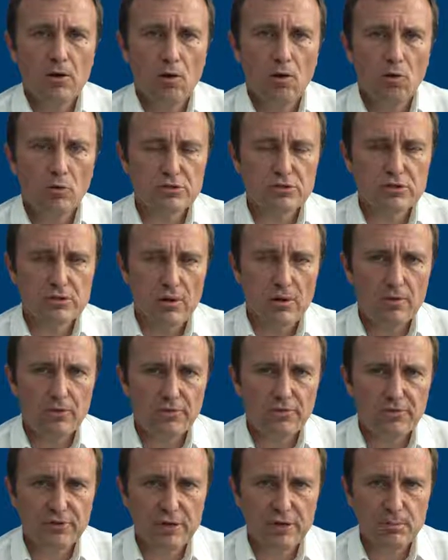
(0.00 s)
Also on the
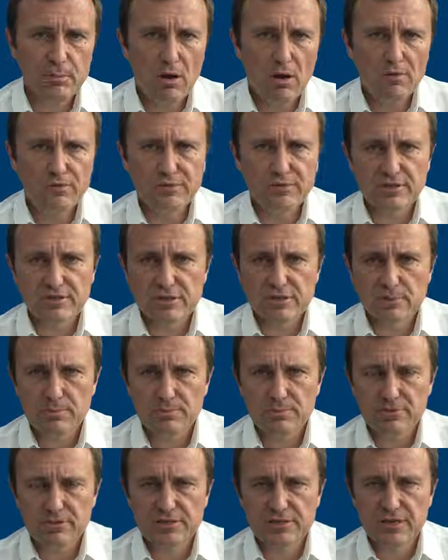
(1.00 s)
theme of
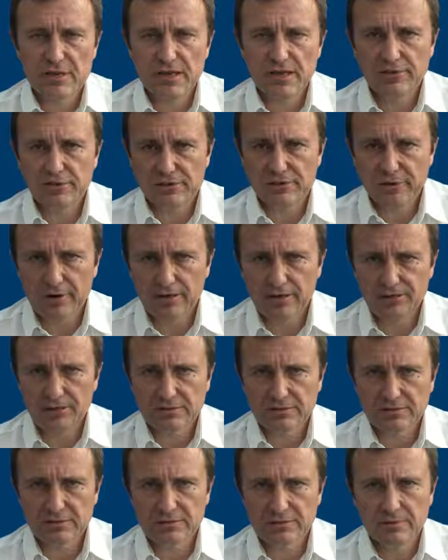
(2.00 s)
systems
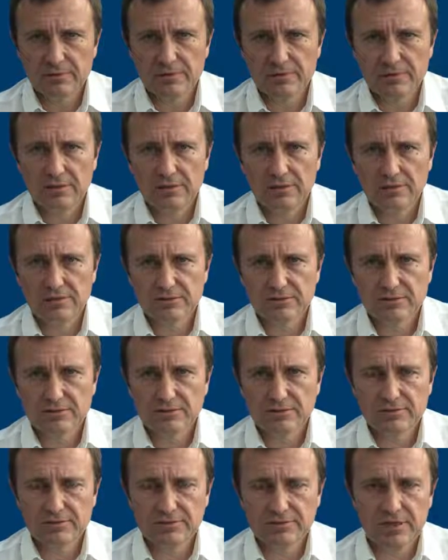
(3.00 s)
integration,
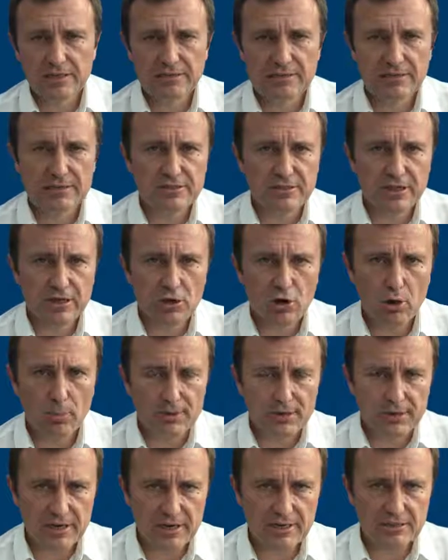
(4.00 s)
take the
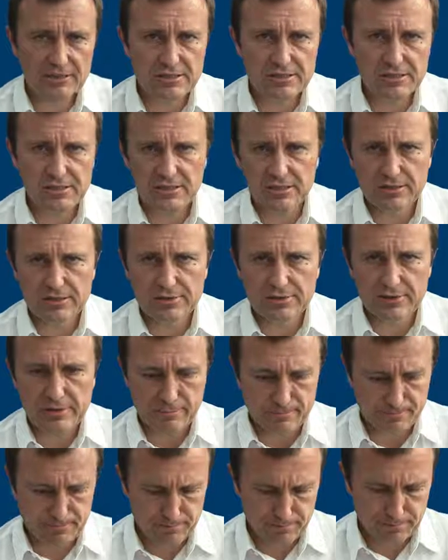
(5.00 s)
telecommunications industry.
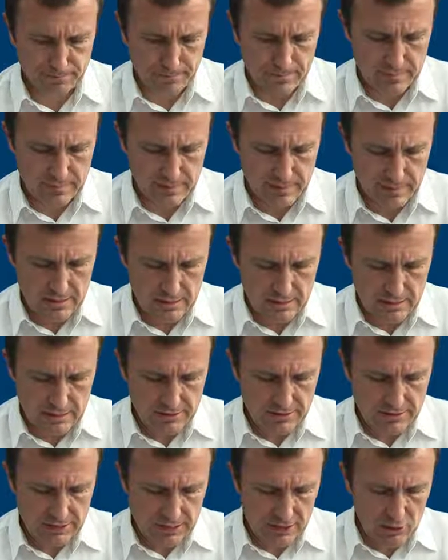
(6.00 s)
The
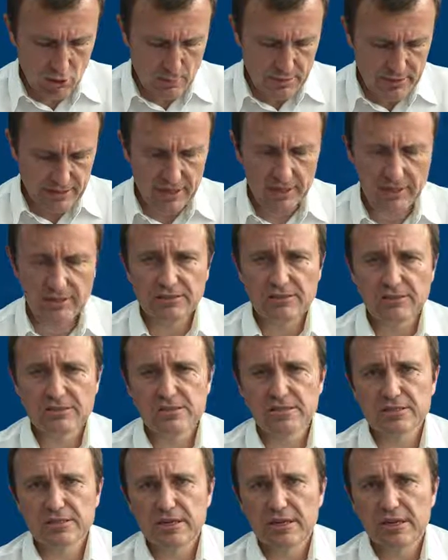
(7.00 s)

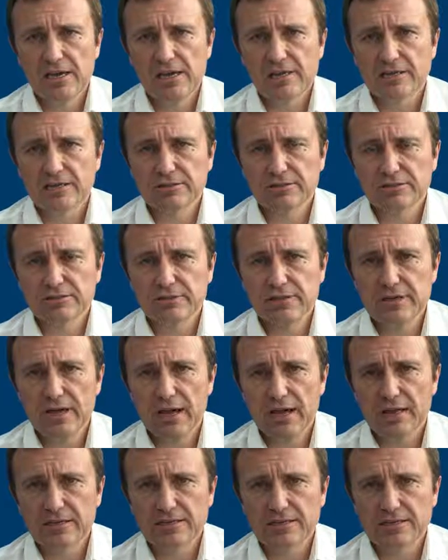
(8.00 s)
telecommunications industry
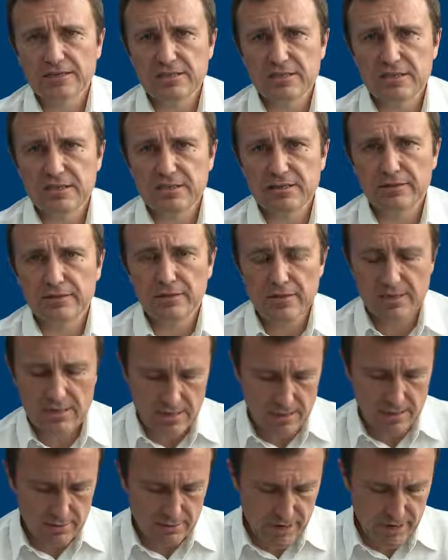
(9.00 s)
has seen
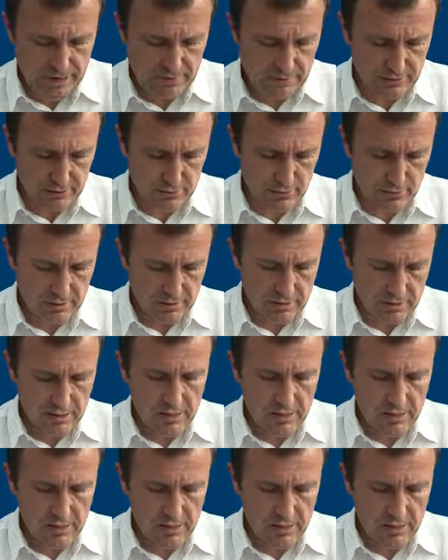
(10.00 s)
radical